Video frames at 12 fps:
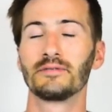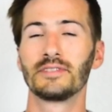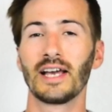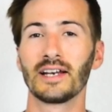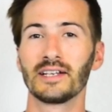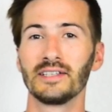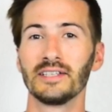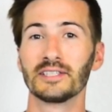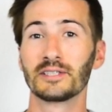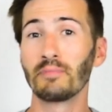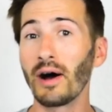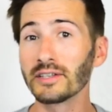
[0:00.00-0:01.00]
technically a
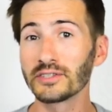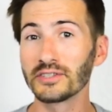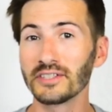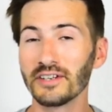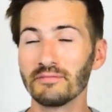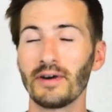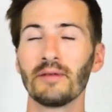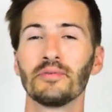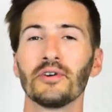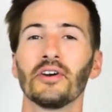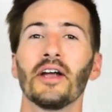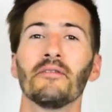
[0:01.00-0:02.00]
sponsor of my
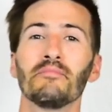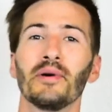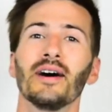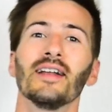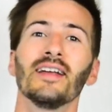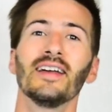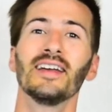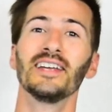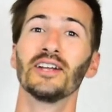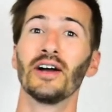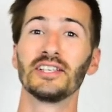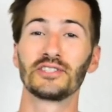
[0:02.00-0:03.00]
program, but
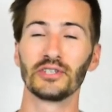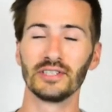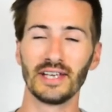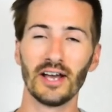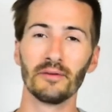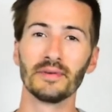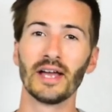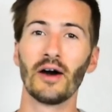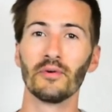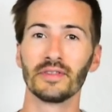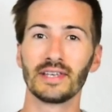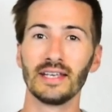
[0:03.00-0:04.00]
you know, has certainly helped me
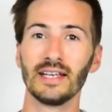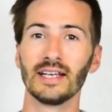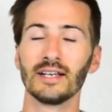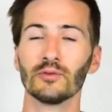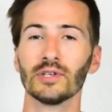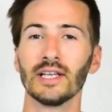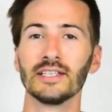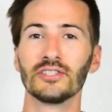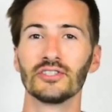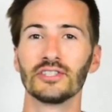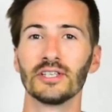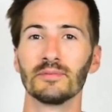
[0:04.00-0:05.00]
out with getting
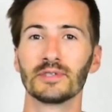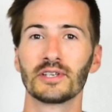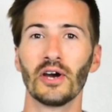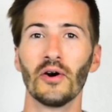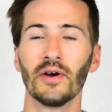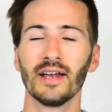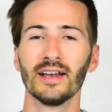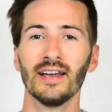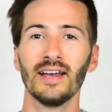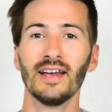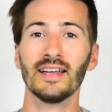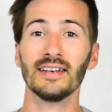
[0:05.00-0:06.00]
relationships going.
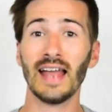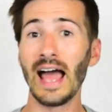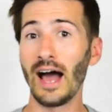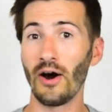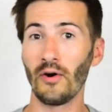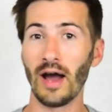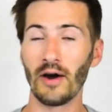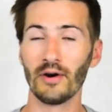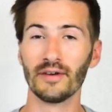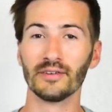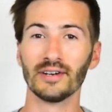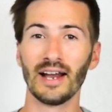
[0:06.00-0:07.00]
Now,
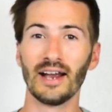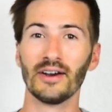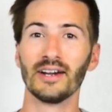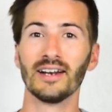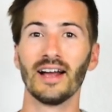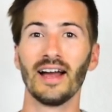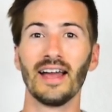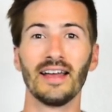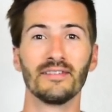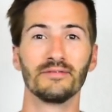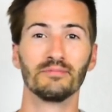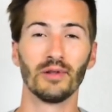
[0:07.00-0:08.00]
however, Aaron and I
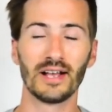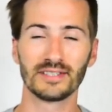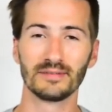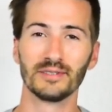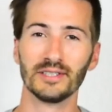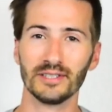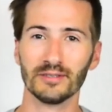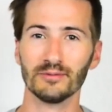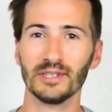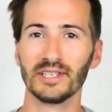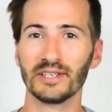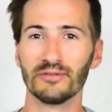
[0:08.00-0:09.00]
have blossomed into
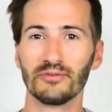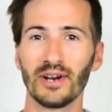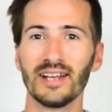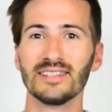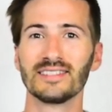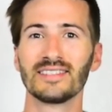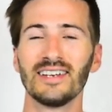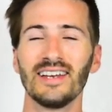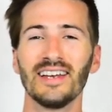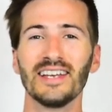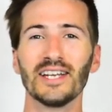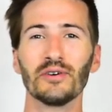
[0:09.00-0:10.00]
really good friends.
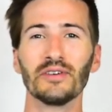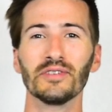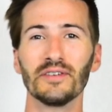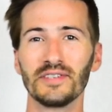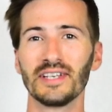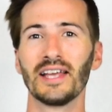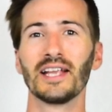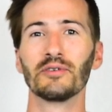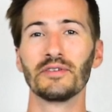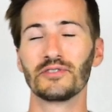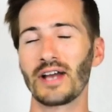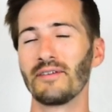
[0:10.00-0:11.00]
You know, we've lived together,
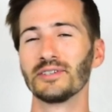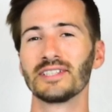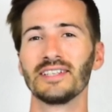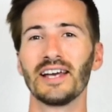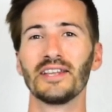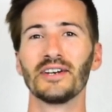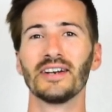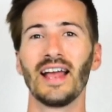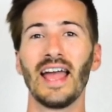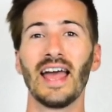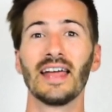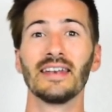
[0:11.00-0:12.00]
we've traveled together,
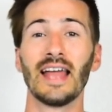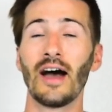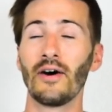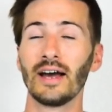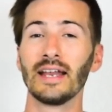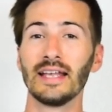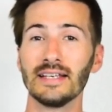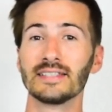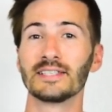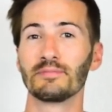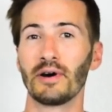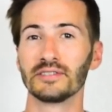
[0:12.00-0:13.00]
and now it is
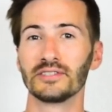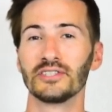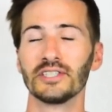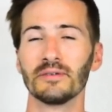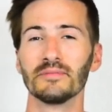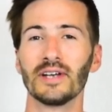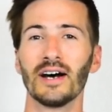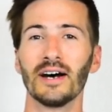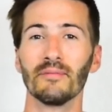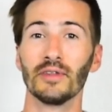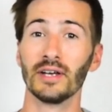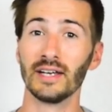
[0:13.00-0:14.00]
a sponsorship.
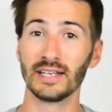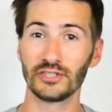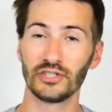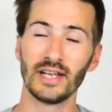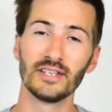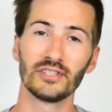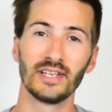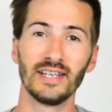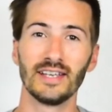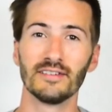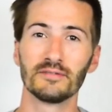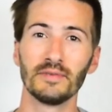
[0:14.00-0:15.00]
The exchange that
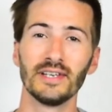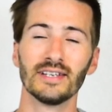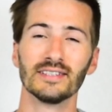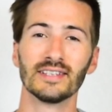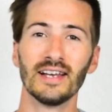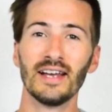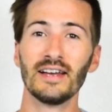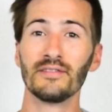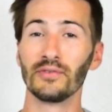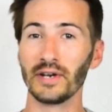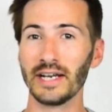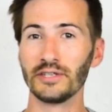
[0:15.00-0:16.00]
he gives me is
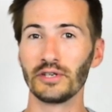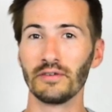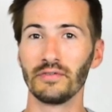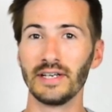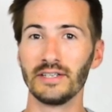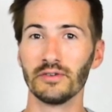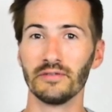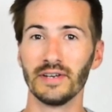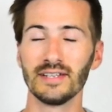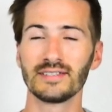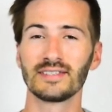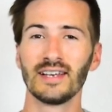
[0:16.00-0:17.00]
free entry fee to
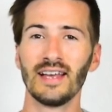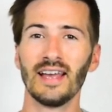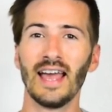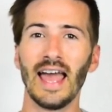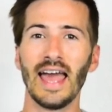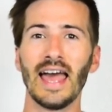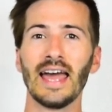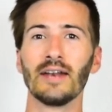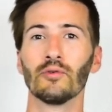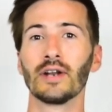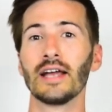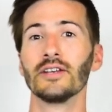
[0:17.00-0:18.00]
events.
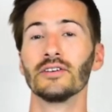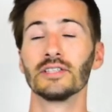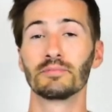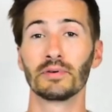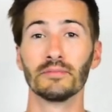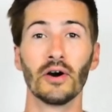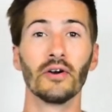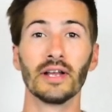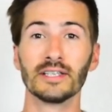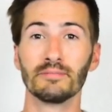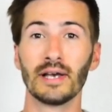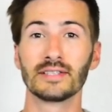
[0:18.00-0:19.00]
And what I do is promote
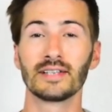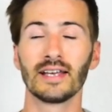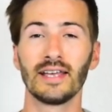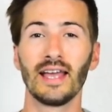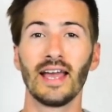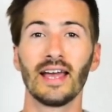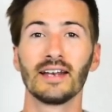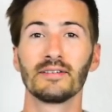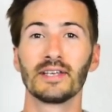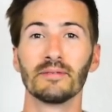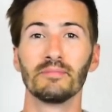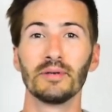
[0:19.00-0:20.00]
as best I
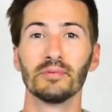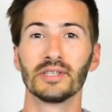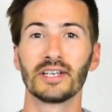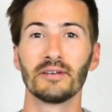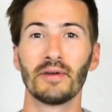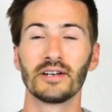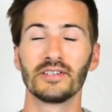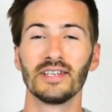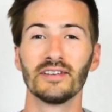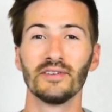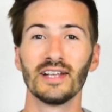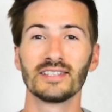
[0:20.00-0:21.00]
can, get people to come out to
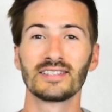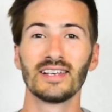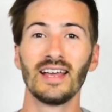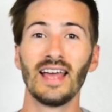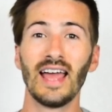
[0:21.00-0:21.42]
the events,